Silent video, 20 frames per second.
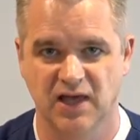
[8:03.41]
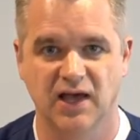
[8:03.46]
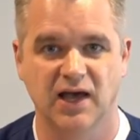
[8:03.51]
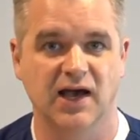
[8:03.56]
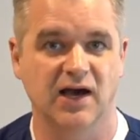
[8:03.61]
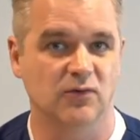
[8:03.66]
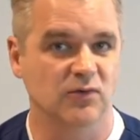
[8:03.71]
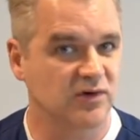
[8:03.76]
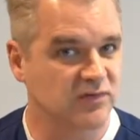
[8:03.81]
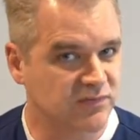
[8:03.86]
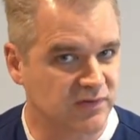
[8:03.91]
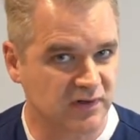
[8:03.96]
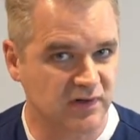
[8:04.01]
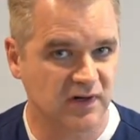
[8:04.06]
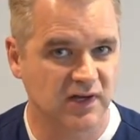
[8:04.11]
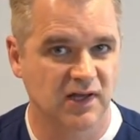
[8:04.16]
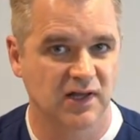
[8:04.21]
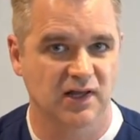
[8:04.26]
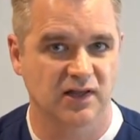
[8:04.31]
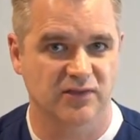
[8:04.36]

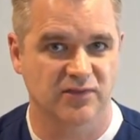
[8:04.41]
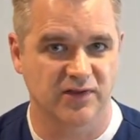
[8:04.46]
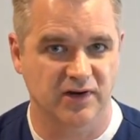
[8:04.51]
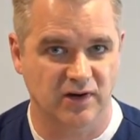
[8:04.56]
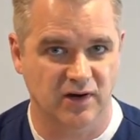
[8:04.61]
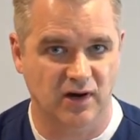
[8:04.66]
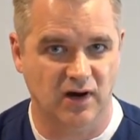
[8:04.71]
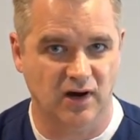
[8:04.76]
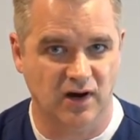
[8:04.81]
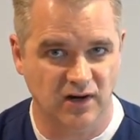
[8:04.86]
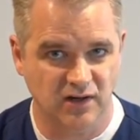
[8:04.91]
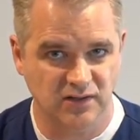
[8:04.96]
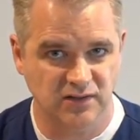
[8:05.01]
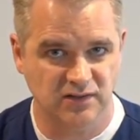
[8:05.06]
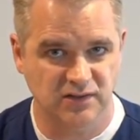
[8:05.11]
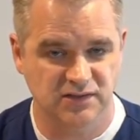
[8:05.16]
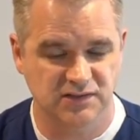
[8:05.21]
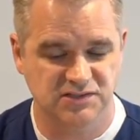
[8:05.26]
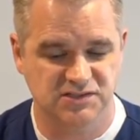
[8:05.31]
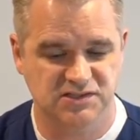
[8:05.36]
However, there
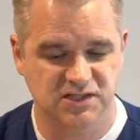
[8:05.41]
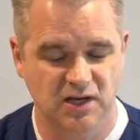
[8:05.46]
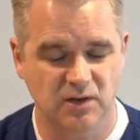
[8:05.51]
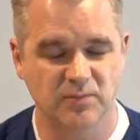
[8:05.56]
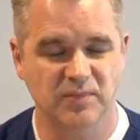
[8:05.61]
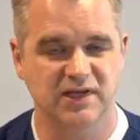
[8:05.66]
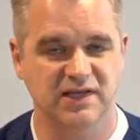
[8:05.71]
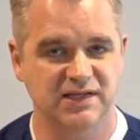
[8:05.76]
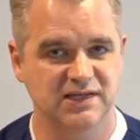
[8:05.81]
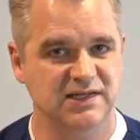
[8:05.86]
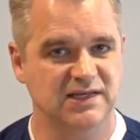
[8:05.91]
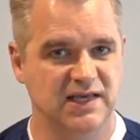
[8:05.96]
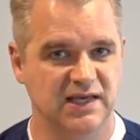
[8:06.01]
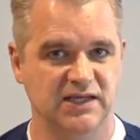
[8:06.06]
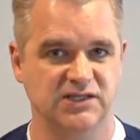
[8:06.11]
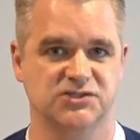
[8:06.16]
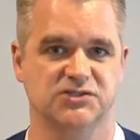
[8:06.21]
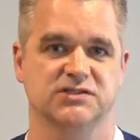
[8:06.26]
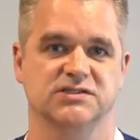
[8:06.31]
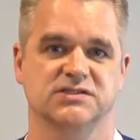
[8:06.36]
are some
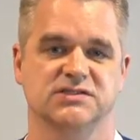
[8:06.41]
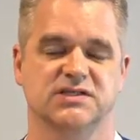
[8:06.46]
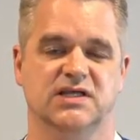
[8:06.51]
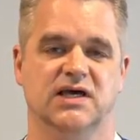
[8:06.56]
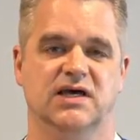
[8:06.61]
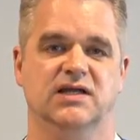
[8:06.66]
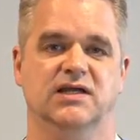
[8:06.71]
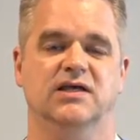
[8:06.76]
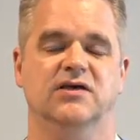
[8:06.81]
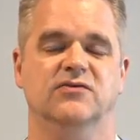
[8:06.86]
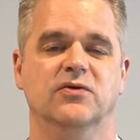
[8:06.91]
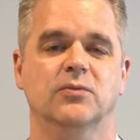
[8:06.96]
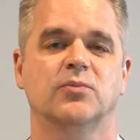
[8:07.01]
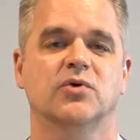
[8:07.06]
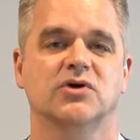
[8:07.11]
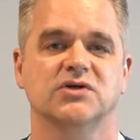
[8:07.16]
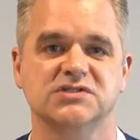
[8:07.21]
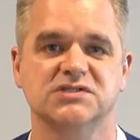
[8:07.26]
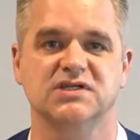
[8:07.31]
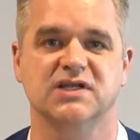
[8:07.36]
indications that if a
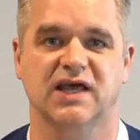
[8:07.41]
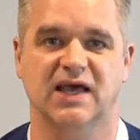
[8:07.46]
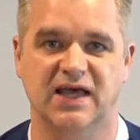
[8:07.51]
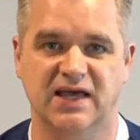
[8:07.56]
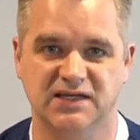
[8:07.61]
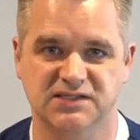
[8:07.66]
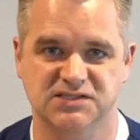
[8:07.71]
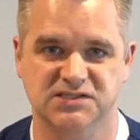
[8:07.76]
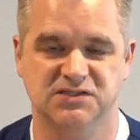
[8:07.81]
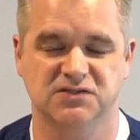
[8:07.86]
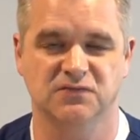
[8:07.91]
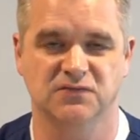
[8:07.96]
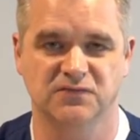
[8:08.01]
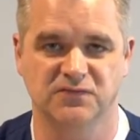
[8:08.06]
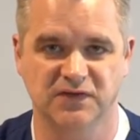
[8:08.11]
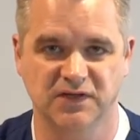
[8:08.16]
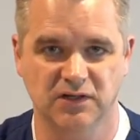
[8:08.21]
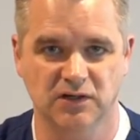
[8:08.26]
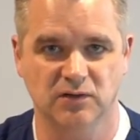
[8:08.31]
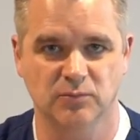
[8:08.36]
person has
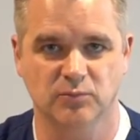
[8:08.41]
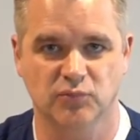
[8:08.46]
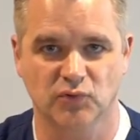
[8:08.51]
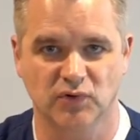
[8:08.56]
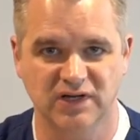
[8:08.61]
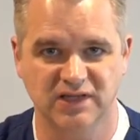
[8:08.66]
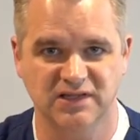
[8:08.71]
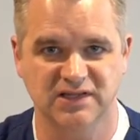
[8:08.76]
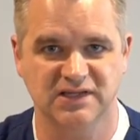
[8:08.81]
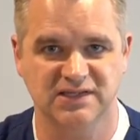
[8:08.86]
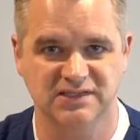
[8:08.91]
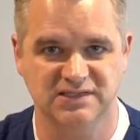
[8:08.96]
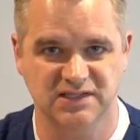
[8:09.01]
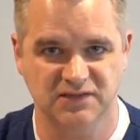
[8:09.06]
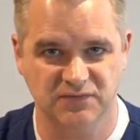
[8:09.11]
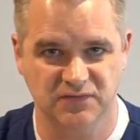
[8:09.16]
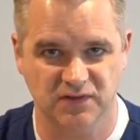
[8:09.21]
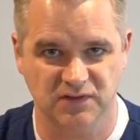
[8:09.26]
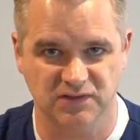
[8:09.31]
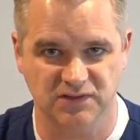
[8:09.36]
severe breathing
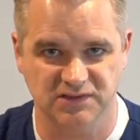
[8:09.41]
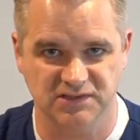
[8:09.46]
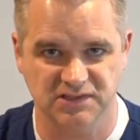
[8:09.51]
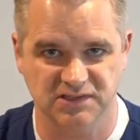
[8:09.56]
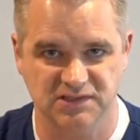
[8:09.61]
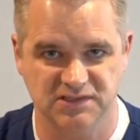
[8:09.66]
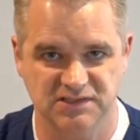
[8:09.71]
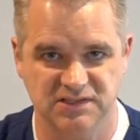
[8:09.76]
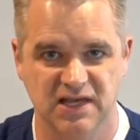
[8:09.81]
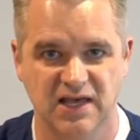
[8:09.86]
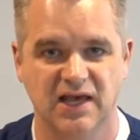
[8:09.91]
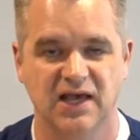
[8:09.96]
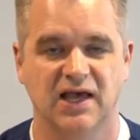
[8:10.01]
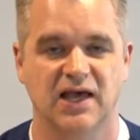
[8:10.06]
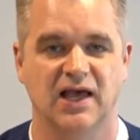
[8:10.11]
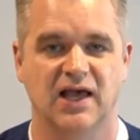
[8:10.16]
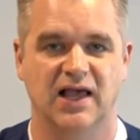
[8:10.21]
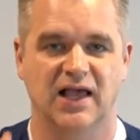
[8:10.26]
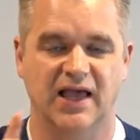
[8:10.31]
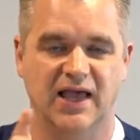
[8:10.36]
difficulties,
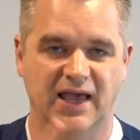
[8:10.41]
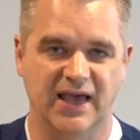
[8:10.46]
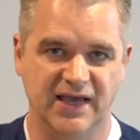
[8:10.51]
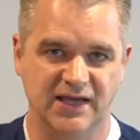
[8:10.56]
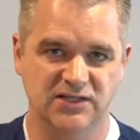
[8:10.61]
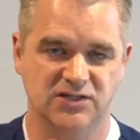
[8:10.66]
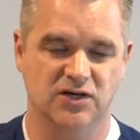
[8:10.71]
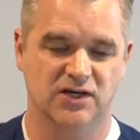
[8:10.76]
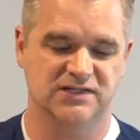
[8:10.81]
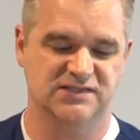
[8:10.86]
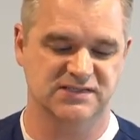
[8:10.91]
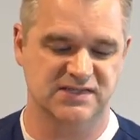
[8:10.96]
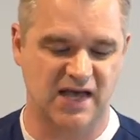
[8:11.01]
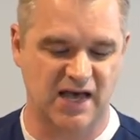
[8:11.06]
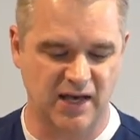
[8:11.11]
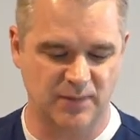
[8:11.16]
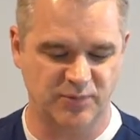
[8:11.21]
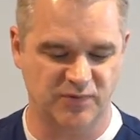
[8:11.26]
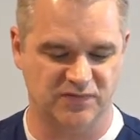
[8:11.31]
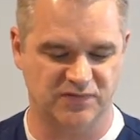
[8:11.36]
and on
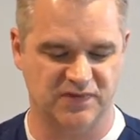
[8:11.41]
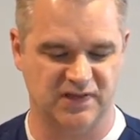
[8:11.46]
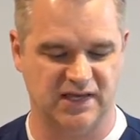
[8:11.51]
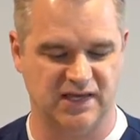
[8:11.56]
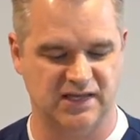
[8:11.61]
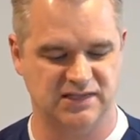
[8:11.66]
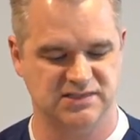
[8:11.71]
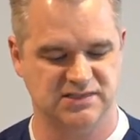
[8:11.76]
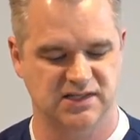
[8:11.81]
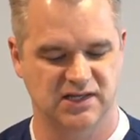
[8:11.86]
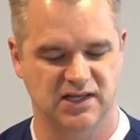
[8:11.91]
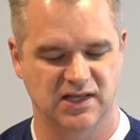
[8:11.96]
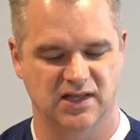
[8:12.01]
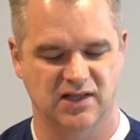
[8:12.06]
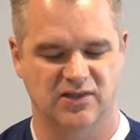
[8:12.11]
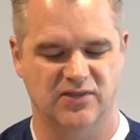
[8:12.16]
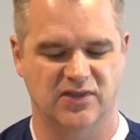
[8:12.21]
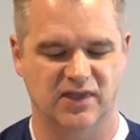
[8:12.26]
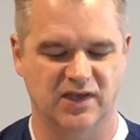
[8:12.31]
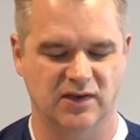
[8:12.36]
top of that,
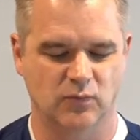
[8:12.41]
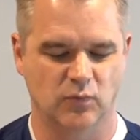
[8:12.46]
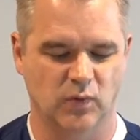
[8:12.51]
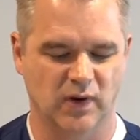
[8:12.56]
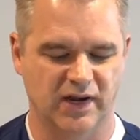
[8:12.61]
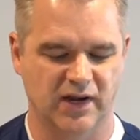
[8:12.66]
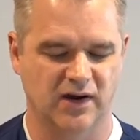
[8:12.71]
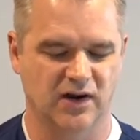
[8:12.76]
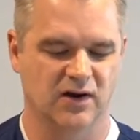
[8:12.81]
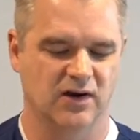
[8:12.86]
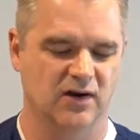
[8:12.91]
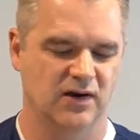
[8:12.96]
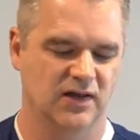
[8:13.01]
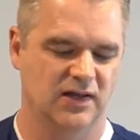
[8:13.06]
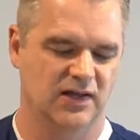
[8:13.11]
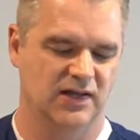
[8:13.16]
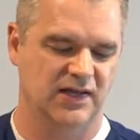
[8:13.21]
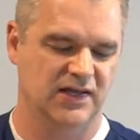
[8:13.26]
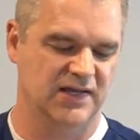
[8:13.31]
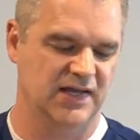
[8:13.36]
they wear
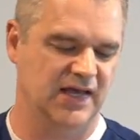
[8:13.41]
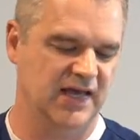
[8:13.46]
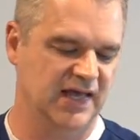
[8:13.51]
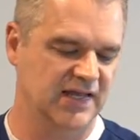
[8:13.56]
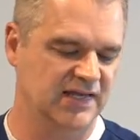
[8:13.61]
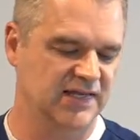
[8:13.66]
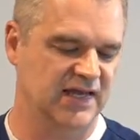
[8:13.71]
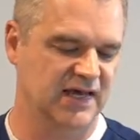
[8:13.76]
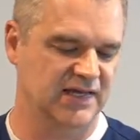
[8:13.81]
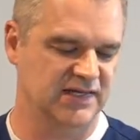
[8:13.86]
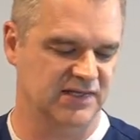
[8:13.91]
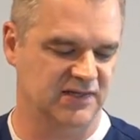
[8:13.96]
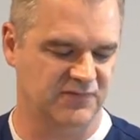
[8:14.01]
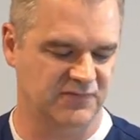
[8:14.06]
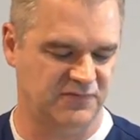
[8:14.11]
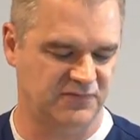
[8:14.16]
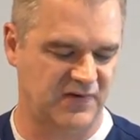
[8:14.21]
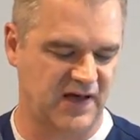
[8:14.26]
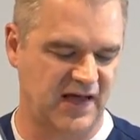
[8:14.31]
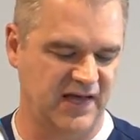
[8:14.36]
an
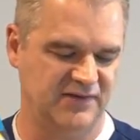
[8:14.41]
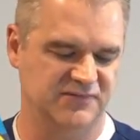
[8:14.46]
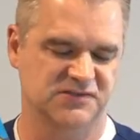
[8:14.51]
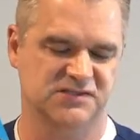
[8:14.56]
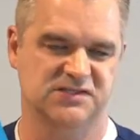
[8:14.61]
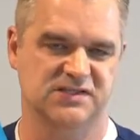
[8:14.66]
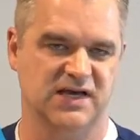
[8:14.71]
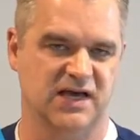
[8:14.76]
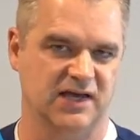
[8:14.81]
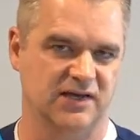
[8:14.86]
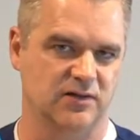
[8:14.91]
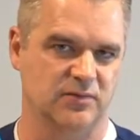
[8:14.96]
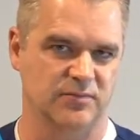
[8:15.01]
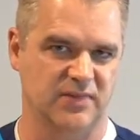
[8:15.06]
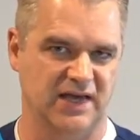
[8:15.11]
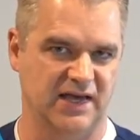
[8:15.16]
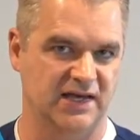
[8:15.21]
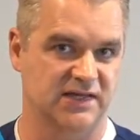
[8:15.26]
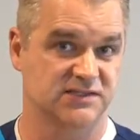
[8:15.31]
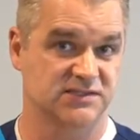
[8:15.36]
N95 style
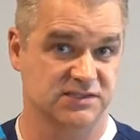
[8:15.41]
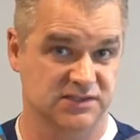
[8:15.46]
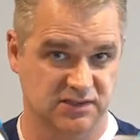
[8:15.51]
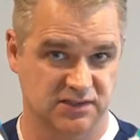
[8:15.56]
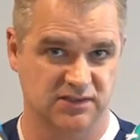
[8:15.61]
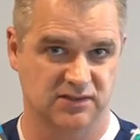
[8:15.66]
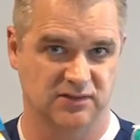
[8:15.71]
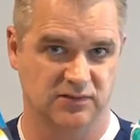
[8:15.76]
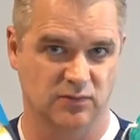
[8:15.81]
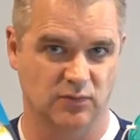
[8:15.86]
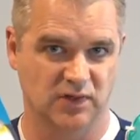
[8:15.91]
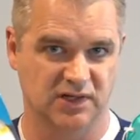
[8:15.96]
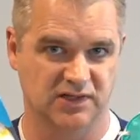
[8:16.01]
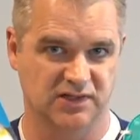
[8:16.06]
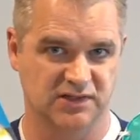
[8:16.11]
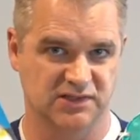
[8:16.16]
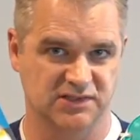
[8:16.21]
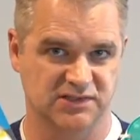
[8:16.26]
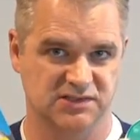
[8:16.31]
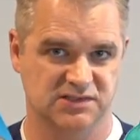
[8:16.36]
mask, one of
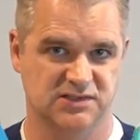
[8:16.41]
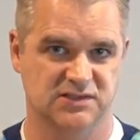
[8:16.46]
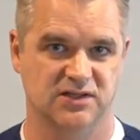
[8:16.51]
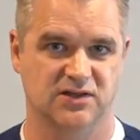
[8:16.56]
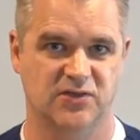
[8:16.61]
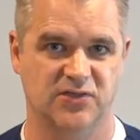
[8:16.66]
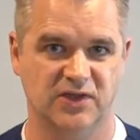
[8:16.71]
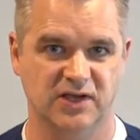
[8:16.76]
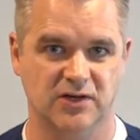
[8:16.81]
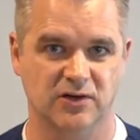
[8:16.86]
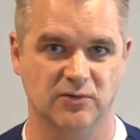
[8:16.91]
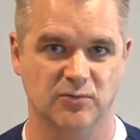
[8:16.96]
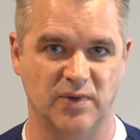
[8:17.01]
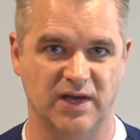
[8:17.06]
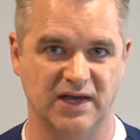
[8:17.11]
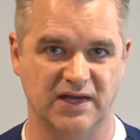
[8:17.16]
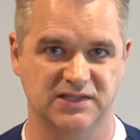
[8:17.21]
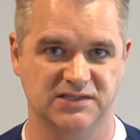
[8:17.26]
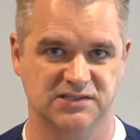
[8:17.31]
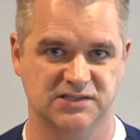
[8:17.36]
these thicker
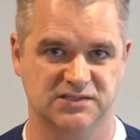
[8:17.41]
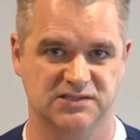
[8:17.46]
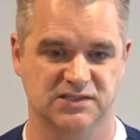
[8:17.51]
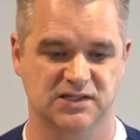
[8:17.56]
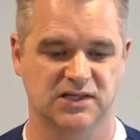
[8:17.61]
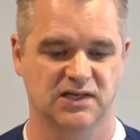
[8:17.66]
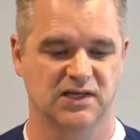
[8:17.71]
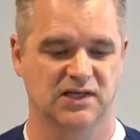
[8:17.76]
masks,